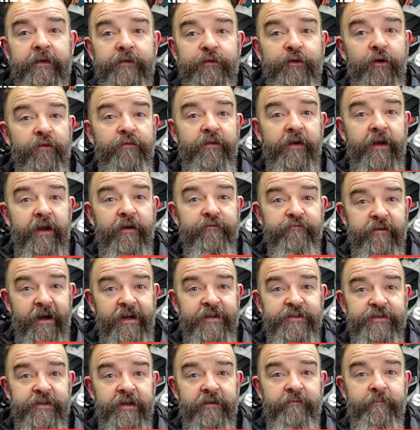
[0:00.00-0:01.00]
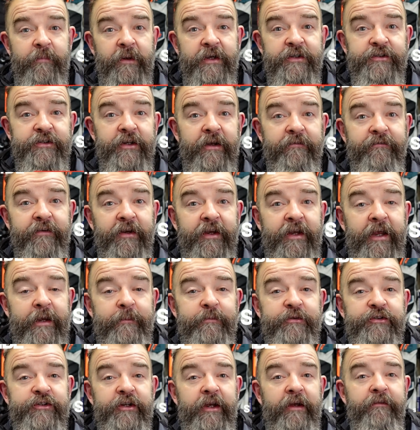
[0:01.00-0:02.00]
Don't forget ride safe, be safe, and
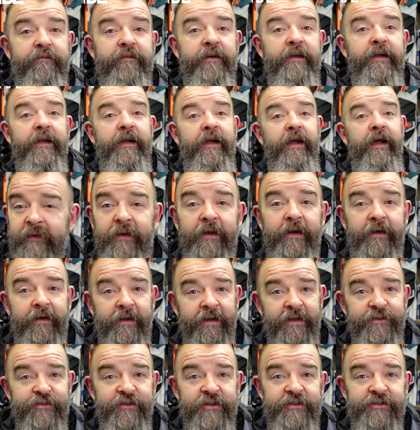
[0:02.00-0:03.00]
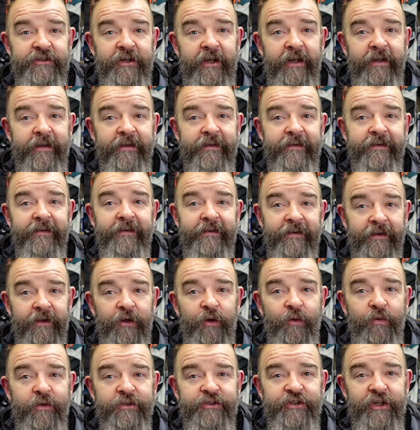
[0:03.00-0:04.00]
keep safe. And as they say,
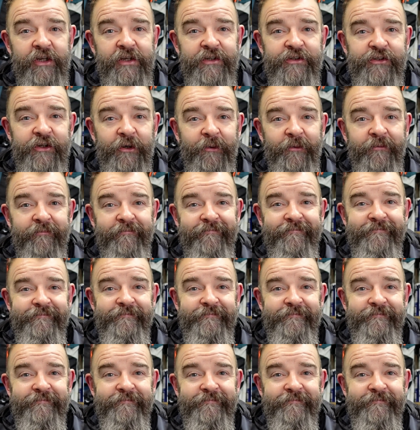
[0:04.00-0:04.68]
we'll see you soon.